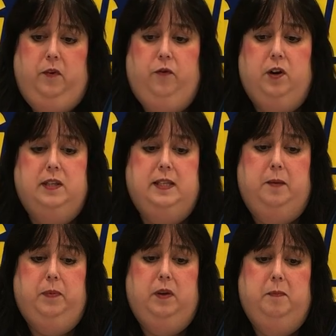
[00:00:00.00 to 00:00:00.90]
For
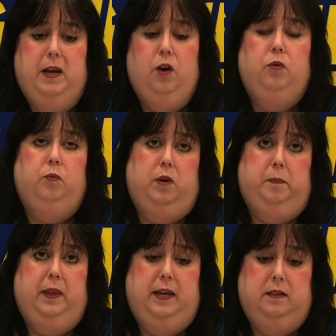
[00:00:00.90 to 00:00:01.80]
example, in my own
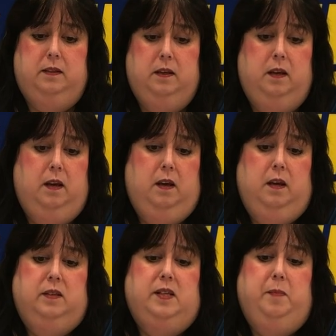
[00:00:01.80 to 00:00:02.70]
workplace,
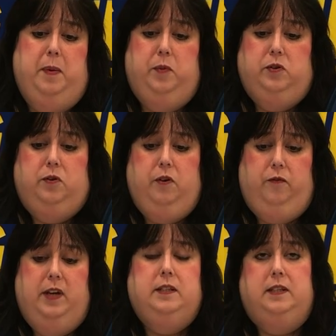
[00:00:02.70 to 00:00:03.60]
some members are
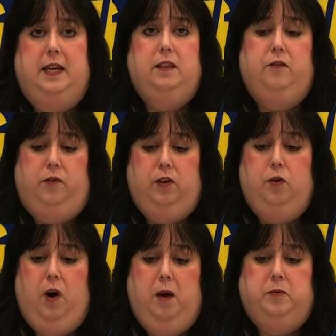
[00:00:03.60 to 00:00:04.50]
afraid to take the
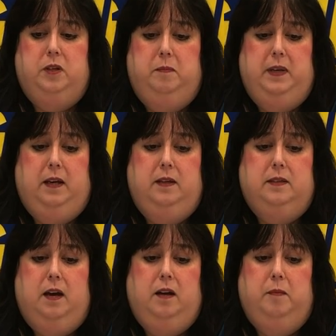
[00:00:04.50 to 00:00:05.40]
furlough option because
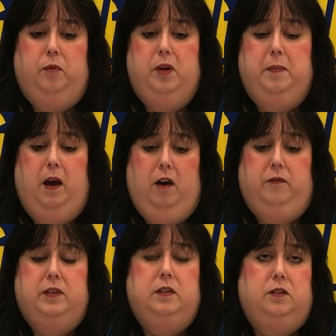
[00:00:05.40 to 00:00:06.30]
the unemployment
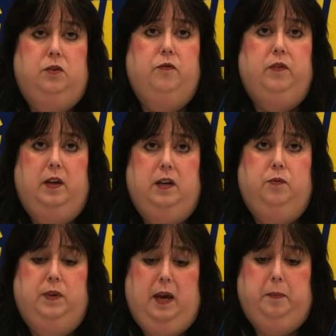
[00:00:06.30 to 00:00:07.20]
office is so flooded
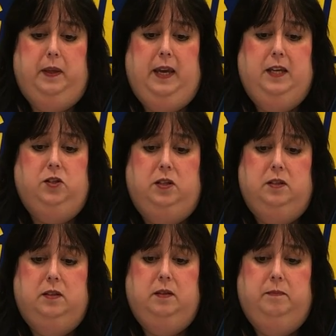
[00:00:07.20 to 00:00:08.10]
with
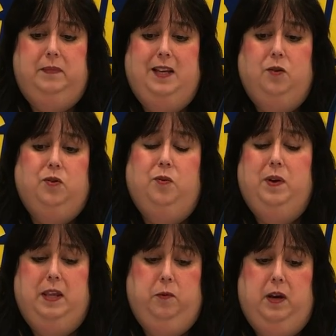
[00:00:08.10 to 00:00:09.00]
applications. They don't know
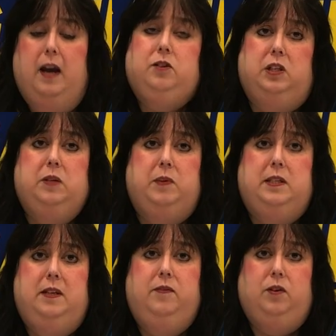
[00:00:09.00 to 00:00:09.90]
when they would actually
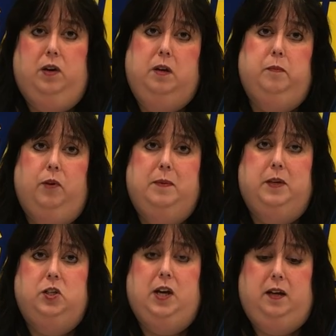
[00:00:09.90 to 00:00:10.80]
receive their
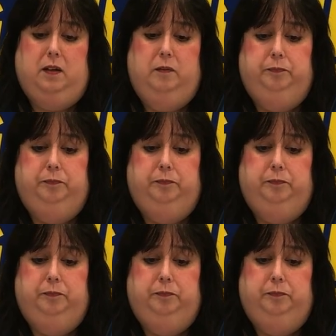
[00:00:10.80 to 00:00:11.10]
unemployment check.